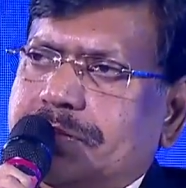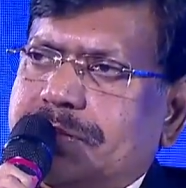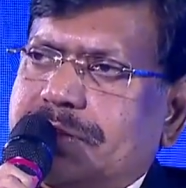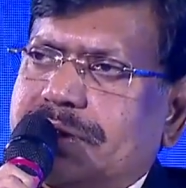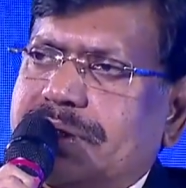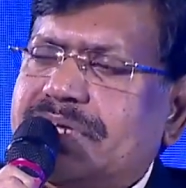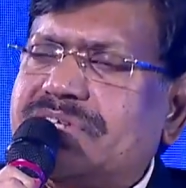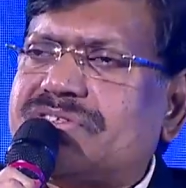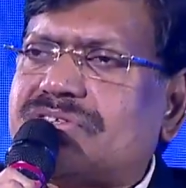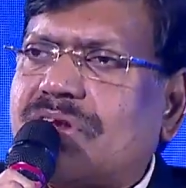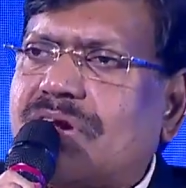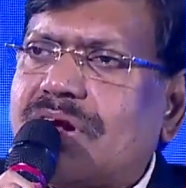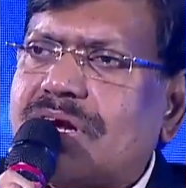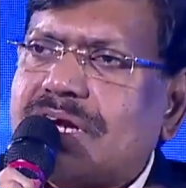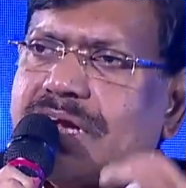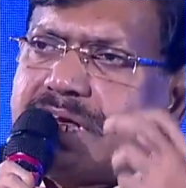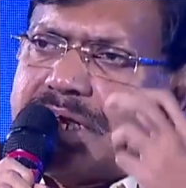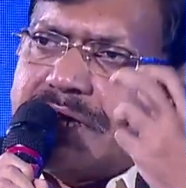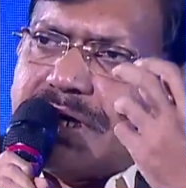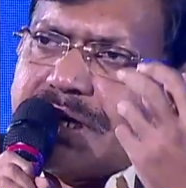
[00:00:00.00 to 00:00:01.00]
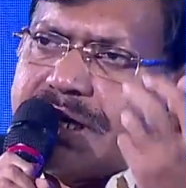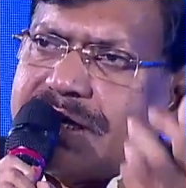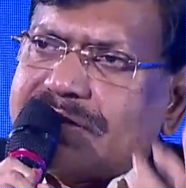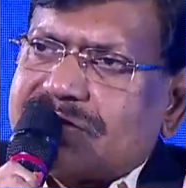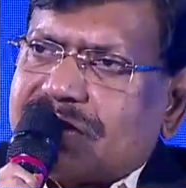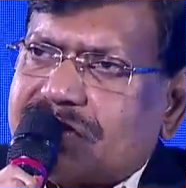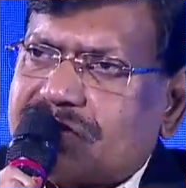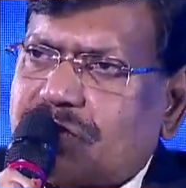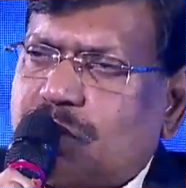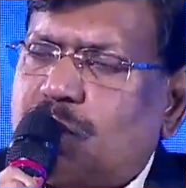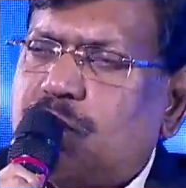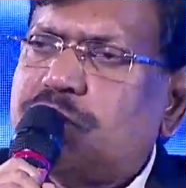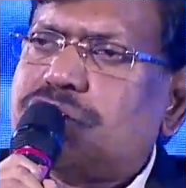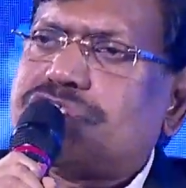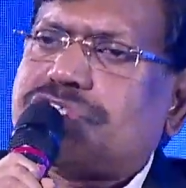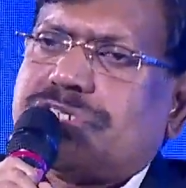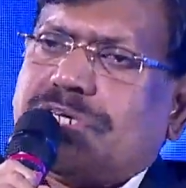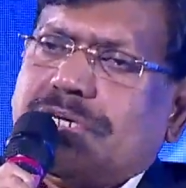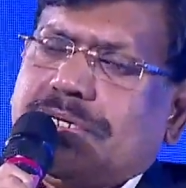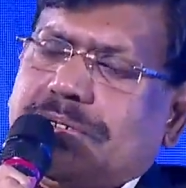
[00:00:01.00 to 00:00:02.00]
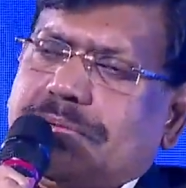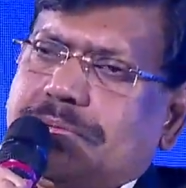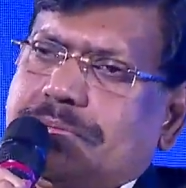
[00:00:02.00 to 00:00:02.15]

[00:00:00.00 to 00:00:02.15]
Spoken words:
Instantly he gets a solution.